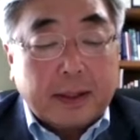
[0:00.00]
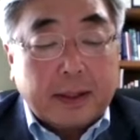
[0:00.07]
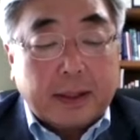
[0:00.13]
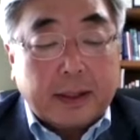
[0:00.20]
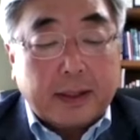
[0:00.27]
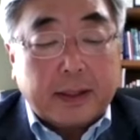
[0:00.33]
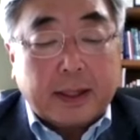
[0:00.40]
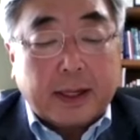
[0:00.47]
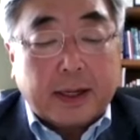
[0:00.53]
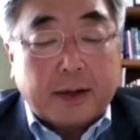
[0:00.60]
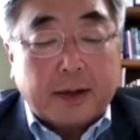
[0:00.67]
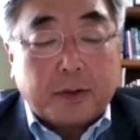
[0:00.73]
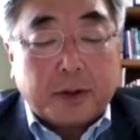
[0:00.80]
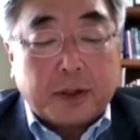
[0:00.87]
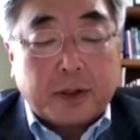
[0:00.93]
in
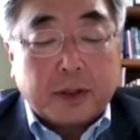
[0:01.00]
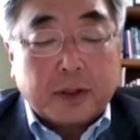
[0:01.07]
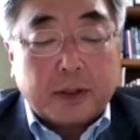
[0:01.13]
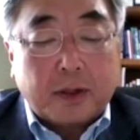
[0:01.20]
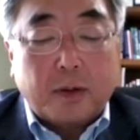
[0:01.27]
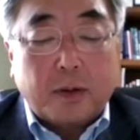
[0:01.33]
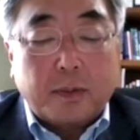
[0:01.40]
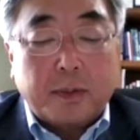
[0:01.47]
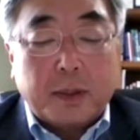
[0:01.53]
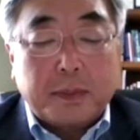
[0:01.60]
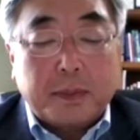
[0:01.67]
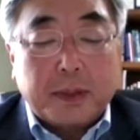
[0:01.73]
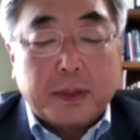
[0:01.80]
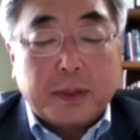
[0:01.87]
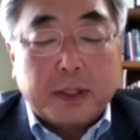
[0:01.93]
our global
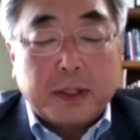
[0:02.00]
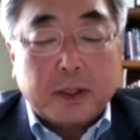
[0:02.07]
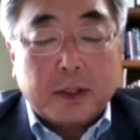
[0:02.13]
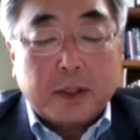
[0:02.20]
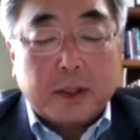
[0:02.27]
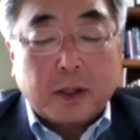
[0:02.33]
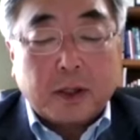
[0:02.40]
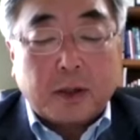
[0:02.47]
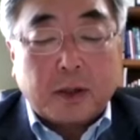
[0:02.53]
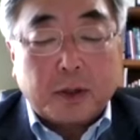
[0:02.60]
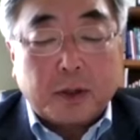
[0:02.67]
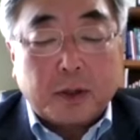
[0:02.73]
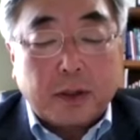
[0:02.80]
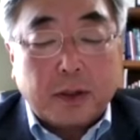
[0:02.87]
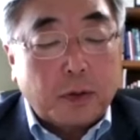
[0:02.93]
business community
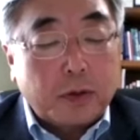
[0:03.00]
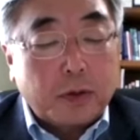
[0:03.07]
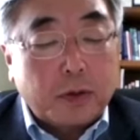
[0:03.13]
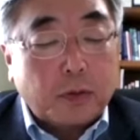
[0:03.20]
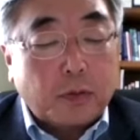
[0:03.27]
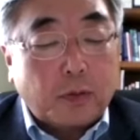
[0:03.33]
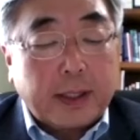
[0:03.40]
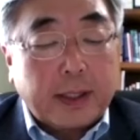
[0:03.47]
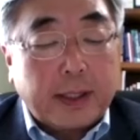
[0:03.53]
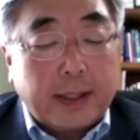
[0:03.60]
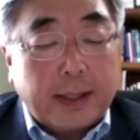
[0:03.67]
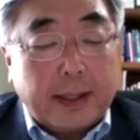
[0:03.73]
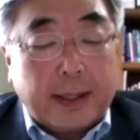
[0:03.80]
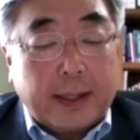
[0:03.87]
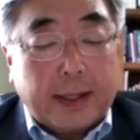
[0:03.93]
whose work
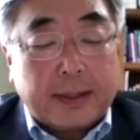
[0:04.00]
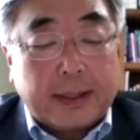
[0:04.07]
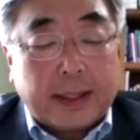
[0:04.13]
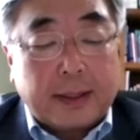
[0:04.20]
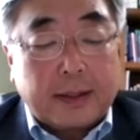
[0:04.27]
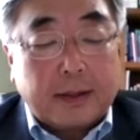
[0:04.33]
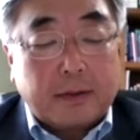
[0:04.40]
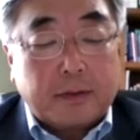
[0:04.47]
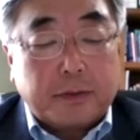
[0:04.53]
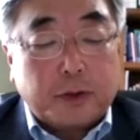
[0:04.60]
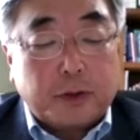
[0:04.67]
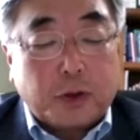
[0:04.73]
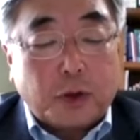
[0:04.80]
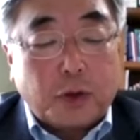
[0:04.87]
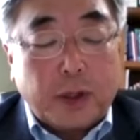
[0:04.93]
has had a
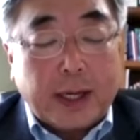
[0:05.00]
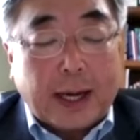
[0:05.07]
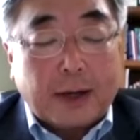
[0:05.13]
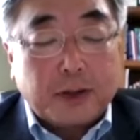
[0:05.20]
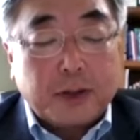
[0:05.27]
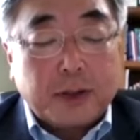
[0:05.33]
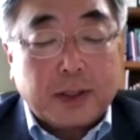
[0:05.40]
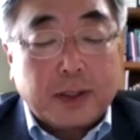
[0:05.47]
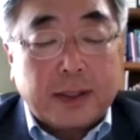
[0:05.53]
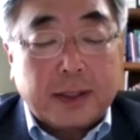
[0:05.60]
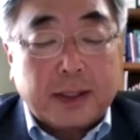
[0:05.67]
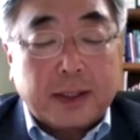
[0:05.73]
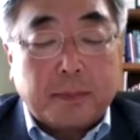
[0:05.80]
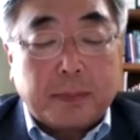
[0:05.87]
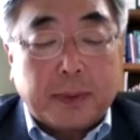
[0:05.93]
truly outstanding
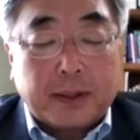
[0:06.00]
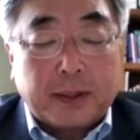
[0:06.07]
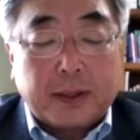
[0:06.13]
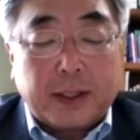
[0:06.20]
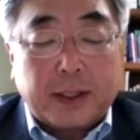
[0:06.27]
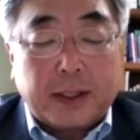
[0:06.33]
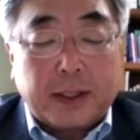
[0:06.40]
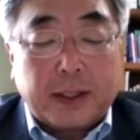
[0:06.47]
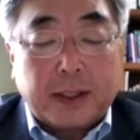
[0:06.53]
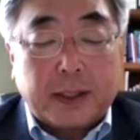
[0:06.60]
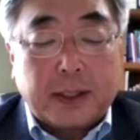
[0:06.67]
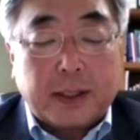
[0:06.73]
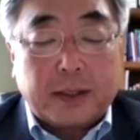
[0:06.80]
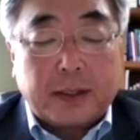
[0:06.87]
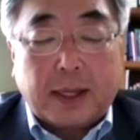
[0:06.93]
impact in the
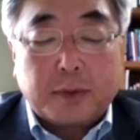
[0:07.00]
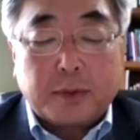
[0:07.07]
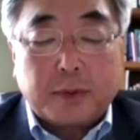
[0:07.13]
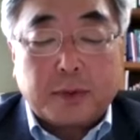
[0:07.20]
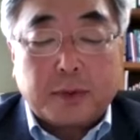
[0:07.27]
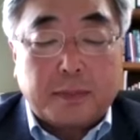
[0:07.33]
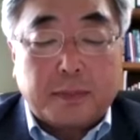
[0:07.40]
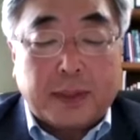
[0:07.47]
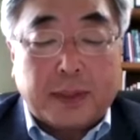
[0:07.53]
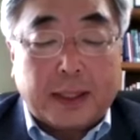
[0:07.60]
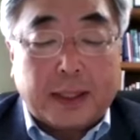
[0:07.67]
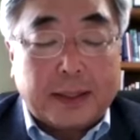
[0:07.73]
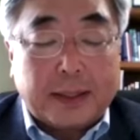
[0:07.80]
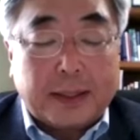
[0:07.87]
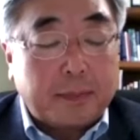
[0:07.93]
lives of many
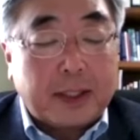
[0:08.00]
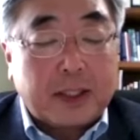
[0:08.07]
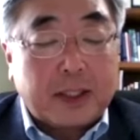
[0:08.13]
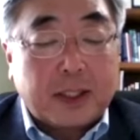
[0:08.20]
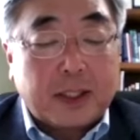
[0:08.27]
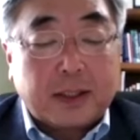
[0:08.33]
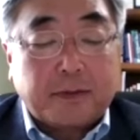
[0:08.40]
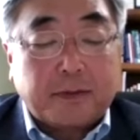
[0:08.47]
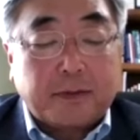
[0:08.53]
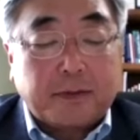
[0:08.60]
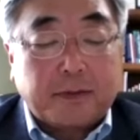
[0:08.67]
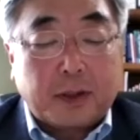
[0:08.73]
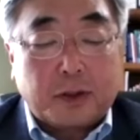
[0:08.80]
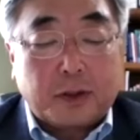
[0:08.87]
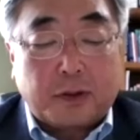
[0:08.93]
and made significant
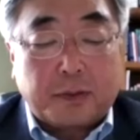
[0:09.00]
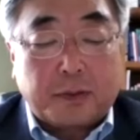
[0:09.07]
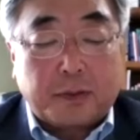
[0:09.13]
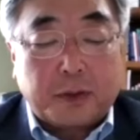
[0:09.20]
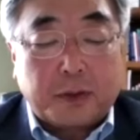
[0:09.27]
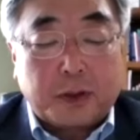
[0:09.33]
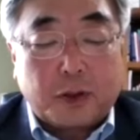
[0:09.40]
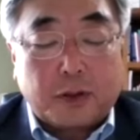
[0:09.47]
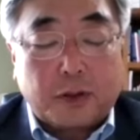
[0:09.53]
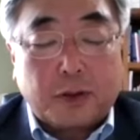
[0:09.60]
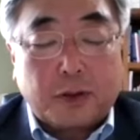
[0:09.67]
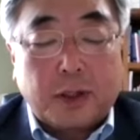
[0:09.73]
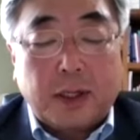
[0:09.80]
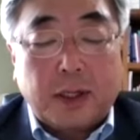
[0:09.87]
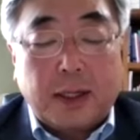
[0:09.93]
contribution to
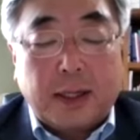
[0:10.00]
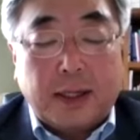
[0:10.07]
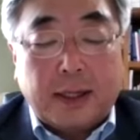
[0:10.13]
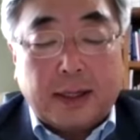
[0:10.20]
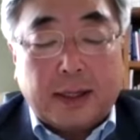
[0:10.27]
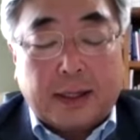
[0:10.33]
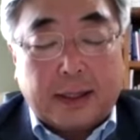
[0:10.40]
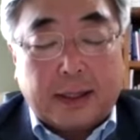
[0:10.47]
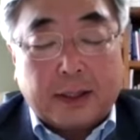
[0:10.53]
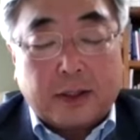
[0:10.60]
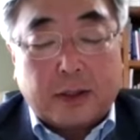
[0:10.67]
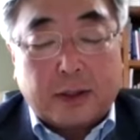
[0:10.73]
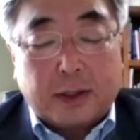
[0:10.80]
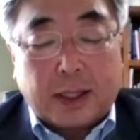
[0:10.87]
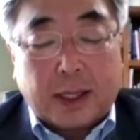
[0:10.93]
enhance
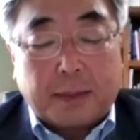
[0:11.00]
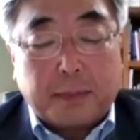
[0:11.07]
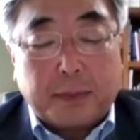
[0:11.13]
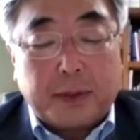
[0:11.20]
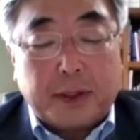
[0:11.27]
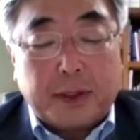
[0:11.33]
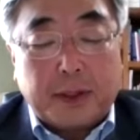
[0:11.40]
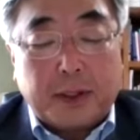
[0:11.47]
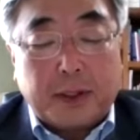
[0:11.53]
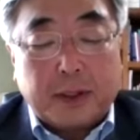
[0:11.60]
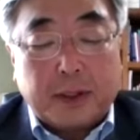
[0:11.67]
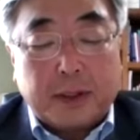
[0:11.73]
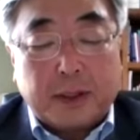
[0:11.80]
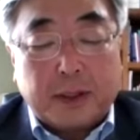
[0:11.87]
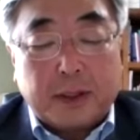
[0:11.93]
the capability
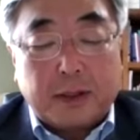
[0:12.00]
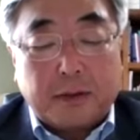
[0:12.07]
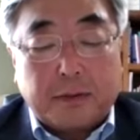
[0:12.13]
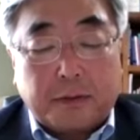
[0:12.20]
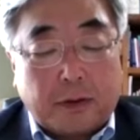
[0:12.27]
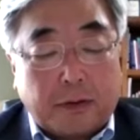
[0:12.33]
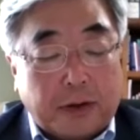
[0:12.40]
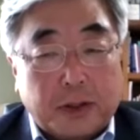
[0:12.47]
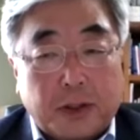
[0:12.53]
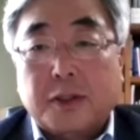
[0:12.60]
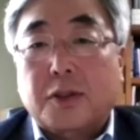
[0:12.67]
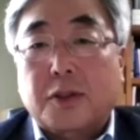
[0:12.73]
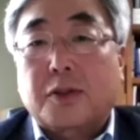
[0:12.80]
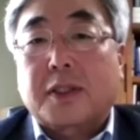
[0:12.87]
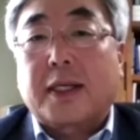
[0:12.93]
for a functioning
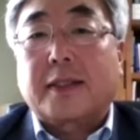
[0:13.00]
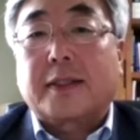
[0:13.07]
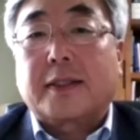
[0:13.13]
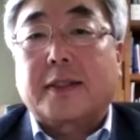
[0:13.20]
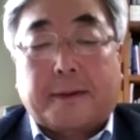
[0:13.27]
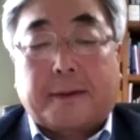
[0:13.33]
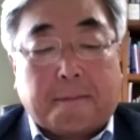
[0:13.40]
society.